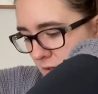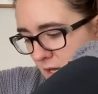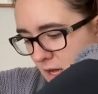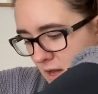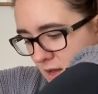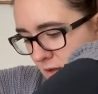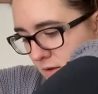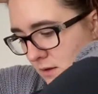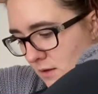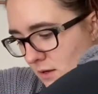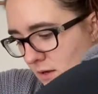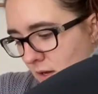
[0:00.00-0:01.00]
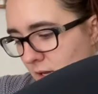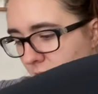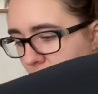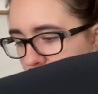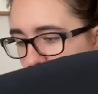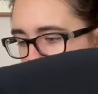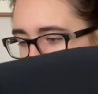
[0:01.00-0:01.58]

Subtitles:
Okay, again, we're